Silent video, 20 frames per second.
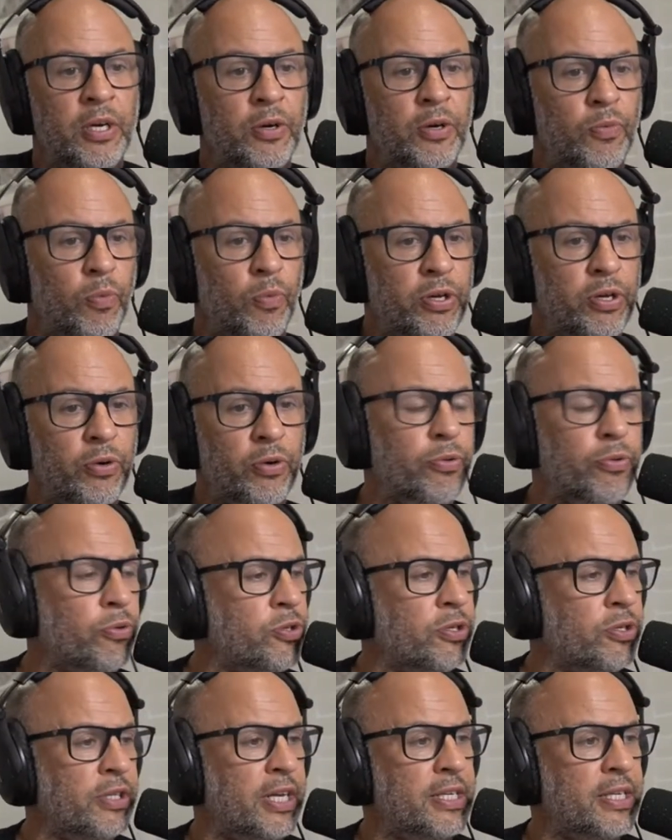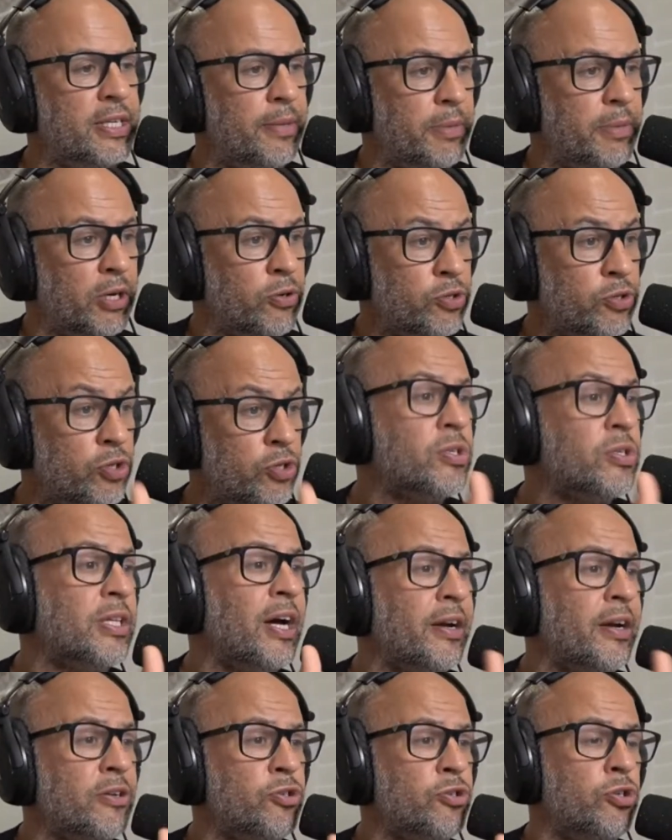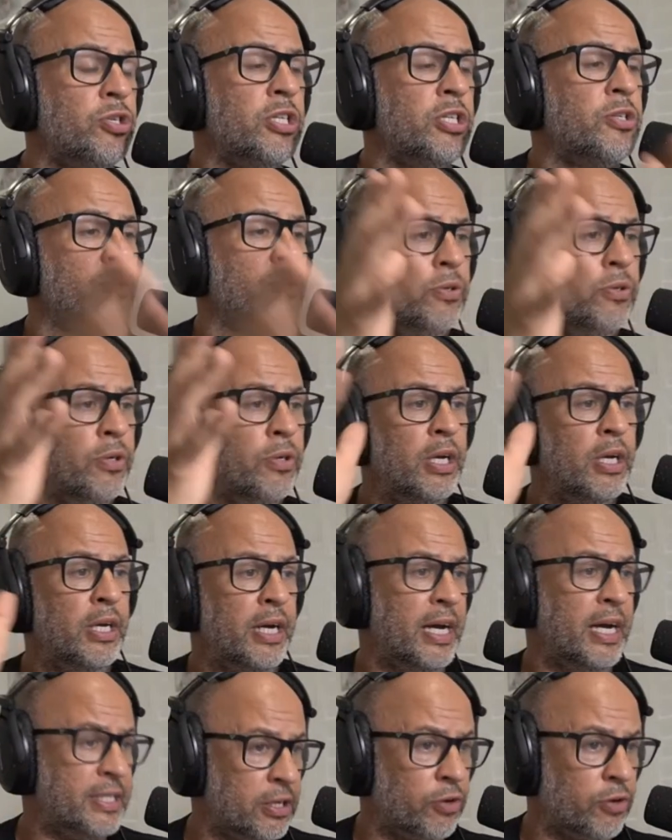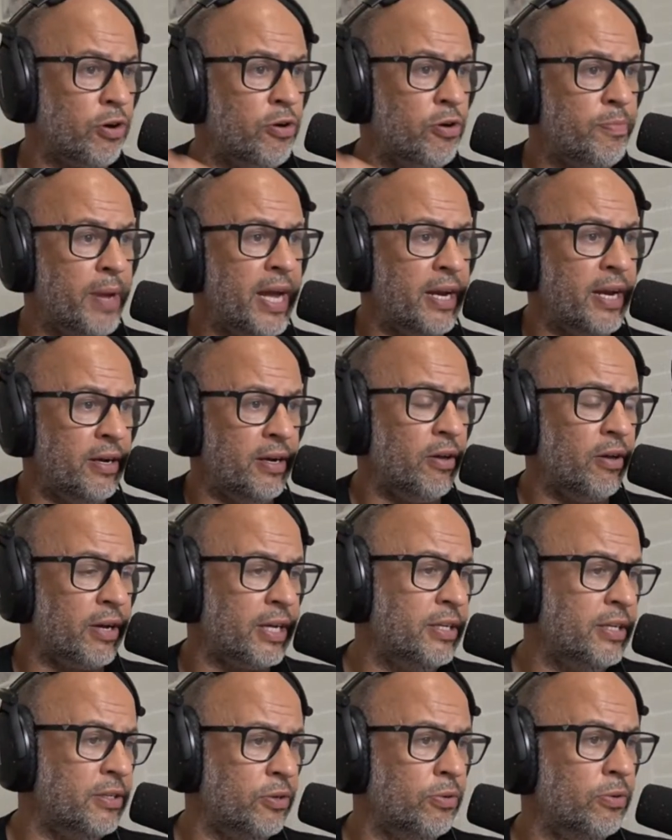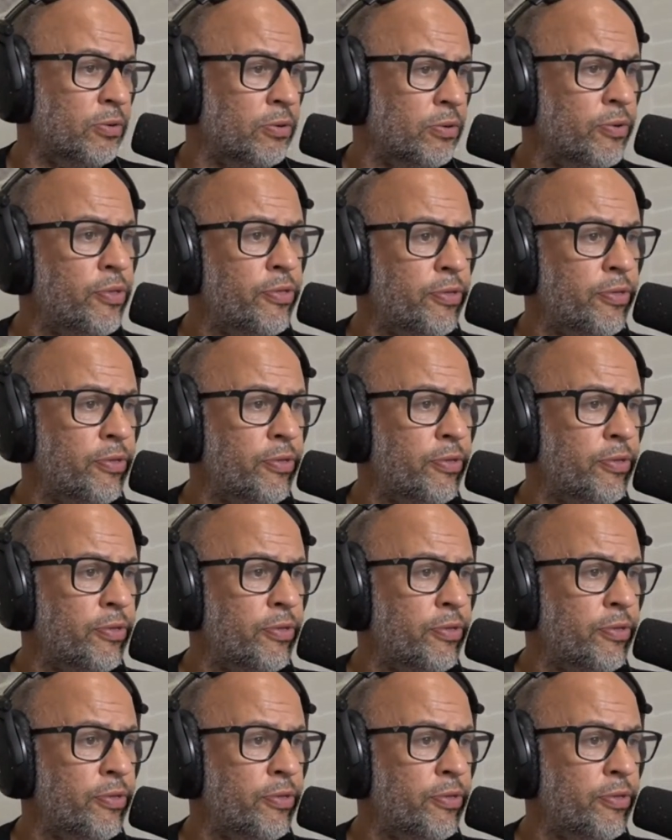What are your thoughts on that, Sammy? Because you started jiu-jitsu as a grown man, like in your